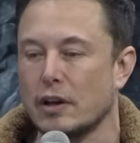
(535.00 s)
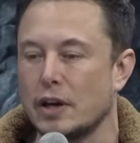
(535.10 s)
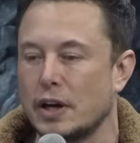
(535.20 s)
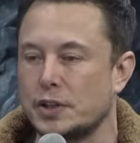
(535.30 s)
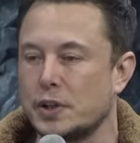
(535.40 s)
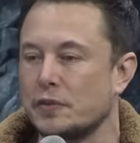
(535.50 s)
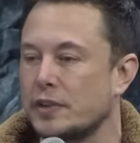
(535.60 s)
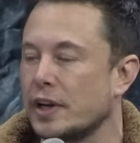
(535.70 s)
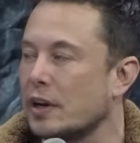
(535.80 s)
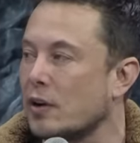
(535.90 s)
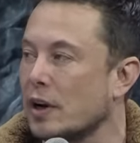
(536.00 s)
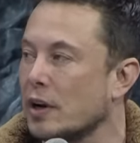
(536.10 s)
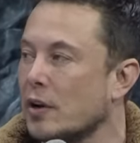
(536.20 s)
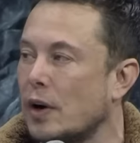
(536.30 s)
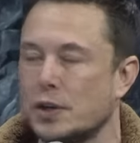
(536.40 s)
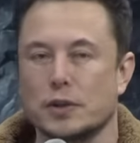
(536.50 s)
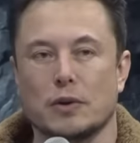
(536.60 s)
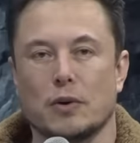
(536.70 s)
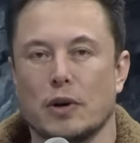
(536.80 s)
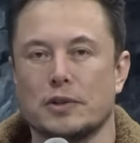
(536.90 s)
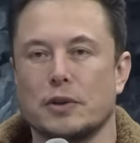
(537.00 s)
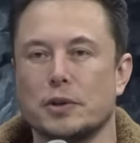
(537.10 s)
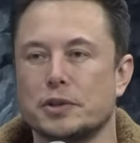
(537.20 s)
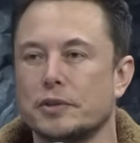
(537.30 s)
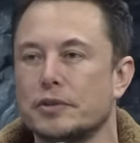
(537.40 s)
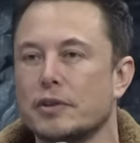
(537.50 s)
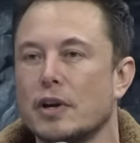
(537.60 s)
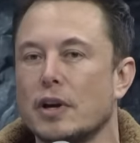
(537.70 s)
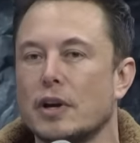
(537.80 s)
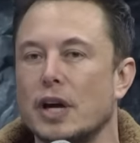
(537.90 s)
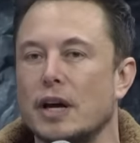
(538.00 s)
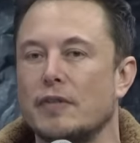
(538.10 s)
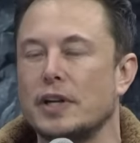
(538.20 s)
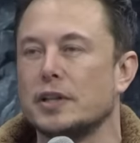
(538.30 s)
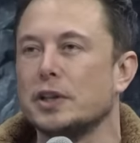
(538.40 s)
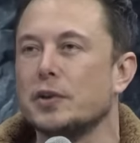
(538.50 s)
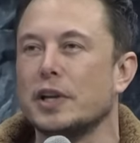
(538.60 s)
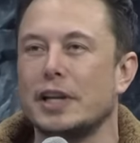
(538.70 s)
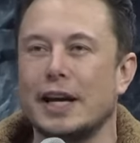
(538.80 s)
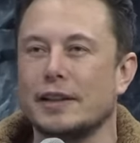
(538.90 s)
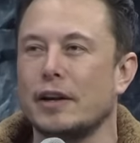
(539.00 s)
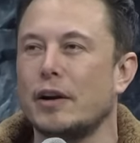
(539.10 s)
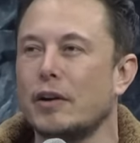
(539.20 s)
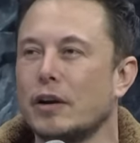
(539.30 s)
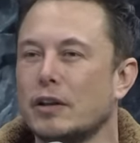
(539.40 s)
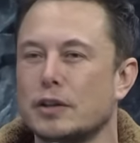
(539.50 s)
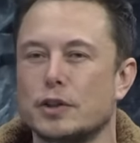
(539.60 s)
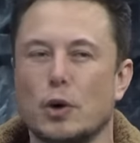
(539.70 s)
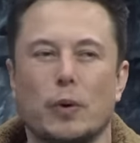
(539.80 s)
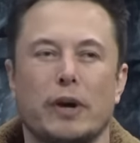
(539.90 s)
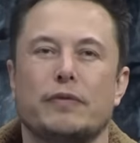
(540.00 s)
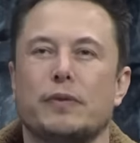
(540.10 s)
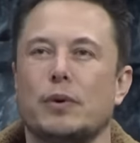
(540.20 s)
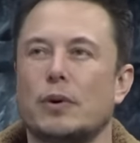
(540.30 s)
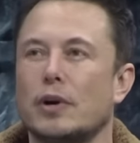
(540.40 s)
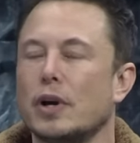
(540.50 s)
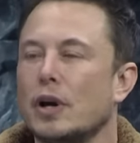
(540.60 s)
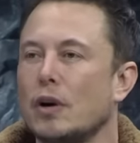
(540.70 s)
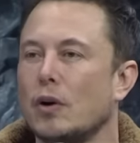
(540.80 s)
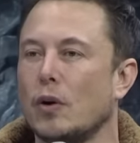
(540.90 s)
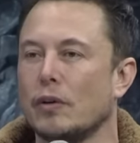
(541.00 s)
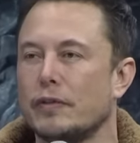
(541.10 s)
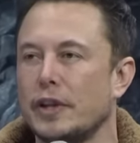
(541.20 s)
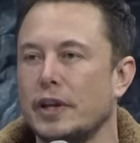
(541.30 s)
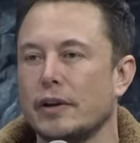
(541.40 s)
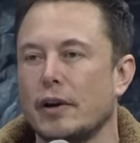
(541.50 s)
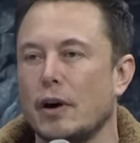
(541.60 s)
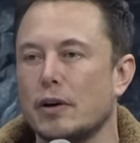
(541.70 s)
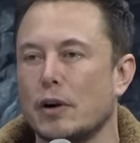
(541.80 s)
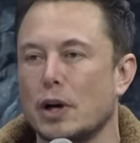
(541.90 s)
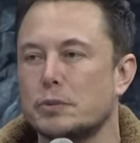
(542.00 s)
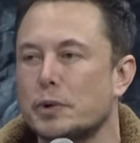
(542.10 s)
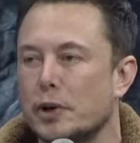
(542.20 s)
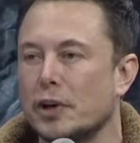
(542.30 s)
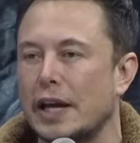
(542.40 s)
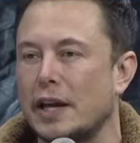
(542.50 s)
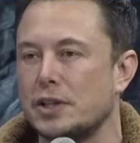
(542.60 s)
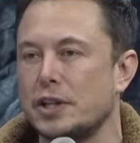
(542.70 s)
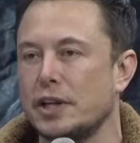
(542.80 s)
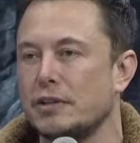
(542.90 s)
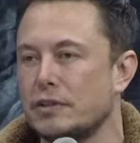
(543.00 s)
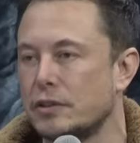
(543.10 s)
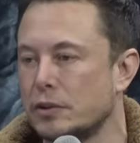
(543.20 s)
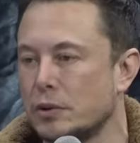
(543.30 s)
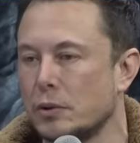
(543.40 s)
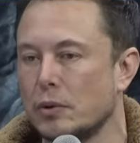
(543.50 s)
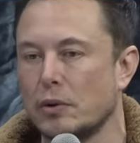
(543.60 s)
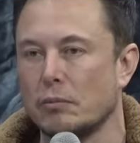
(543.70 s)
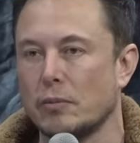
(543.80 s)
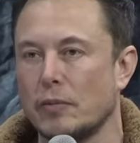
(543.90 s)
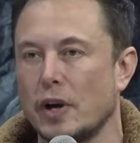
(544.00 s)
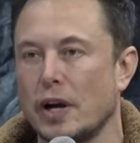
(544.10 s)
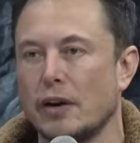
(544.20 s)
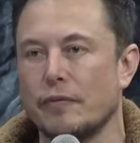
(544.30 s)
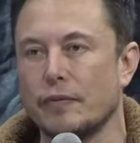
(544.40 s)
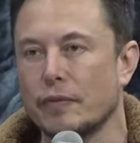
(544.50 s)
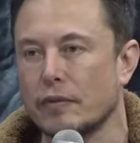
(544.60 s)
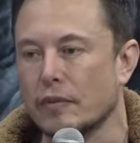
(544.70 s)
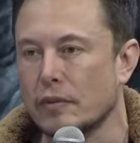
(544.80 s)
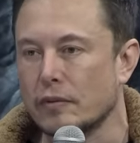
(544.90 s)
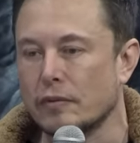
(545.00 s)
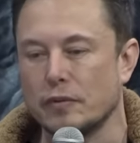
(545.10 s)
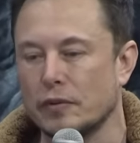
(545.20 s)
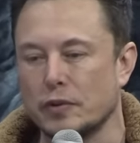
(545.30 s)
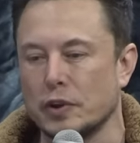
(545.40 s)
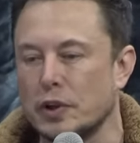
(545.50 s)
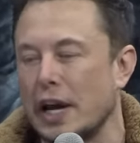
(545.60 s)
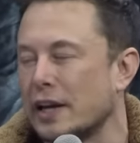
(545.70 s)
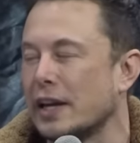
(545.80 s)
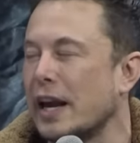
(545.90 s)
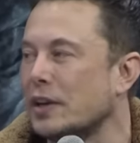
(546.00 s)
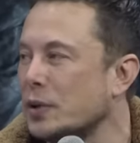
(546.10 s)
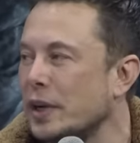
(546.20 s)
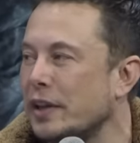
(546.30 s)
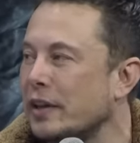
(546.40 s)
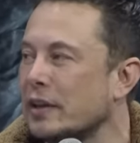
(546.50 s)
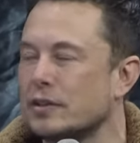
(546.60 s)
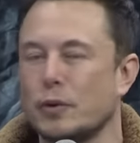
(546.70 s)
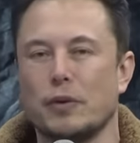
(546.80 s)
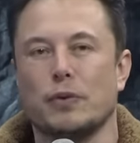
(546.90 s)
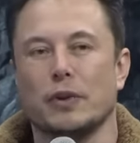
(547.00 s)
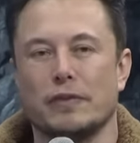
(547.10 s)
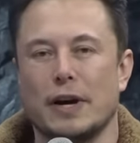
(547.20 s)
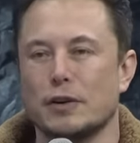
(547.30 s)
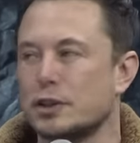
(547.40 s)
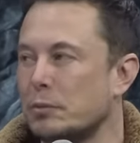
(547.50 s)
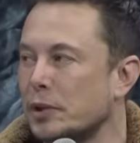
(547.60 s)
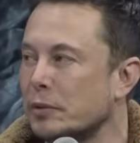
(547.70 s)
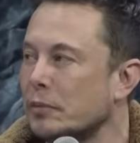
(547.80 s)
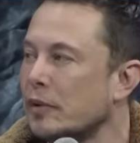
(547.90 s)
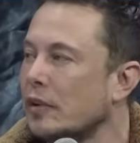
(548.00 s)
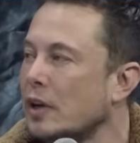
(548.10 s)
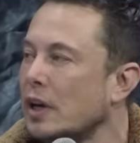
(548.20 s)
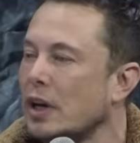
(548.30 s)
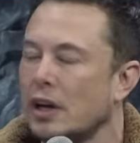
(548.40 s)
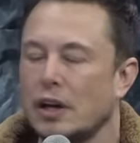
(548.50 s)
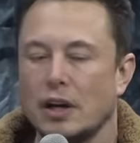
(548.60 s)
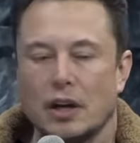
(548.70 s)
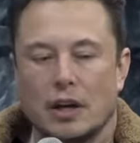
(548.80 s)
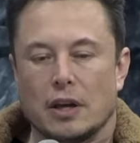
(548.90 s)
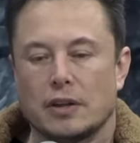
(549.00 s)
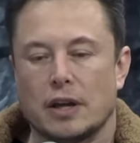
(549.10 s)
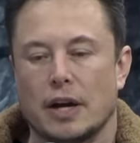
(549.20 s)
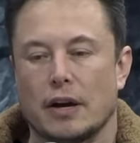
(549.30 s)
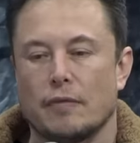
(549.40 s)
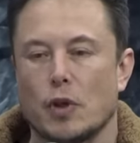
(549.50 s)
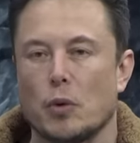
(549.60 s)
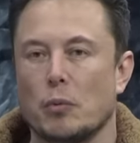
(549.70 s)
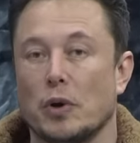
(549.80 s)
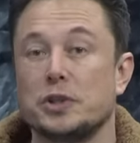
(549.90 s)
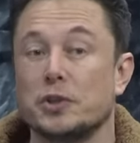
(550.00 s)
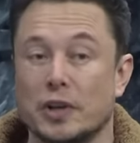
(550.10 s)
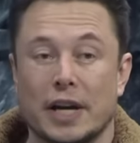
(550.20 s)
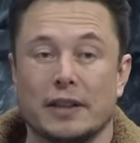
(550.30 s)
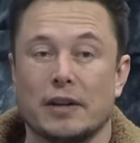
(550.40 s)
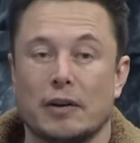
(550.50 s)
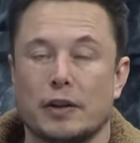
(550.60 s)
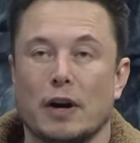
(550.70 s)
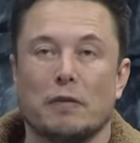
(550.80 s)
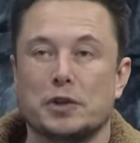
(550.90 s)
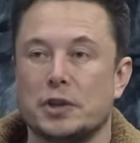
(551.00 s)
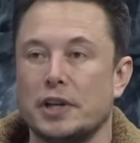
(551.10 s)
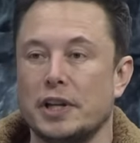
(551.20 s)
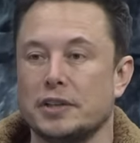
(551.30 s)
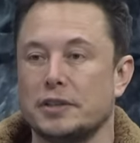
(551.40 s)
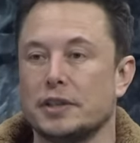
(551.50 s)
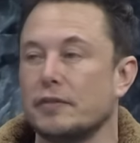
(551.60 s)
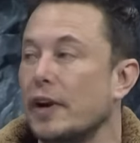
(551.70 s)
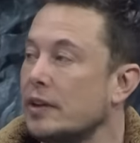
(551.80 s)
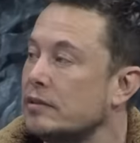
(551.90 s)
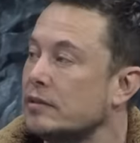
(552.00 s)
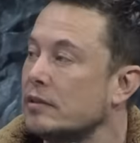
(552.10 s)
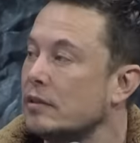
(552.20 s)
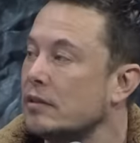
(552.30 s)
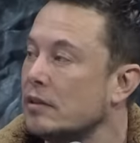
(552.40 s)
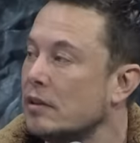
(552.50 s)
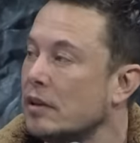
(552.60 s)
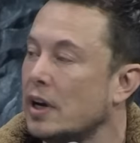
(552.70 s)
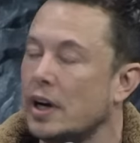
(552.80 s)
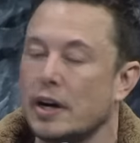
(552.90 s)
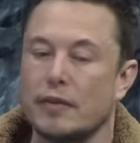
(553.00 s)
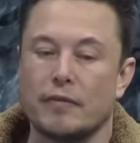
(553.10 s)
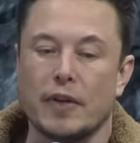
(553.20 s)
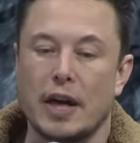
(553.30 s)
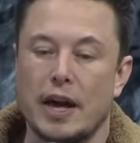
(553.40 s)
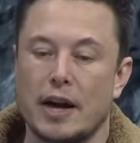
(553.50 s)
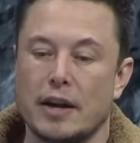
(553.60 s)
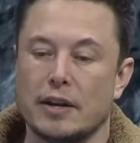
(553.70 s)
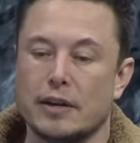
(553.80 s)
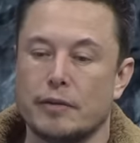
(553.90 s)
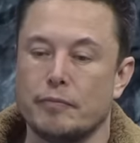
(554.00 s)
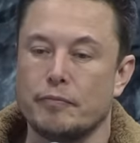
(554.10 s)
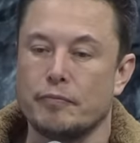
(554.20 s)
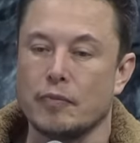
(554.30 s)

uh, ships that can cross, cross oceans. Um, until you can get there, there's no way for all of the entrepreneurial energy to, um, to you, can't, you can't do anything. There's no way for all the flowers to bloom. Um, once you can get there, the opportunity is, is immense. Um, and um,